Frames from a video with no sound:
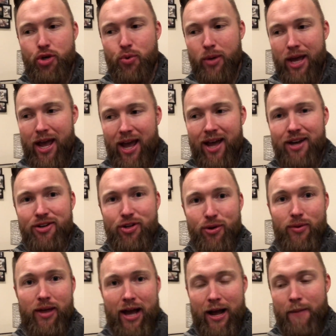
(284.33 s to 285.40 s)
You can
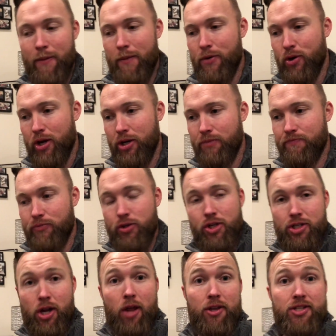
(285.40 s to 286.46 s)
do that. Maybe you can
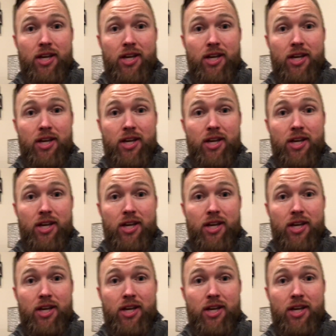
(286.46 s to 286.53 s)
just all of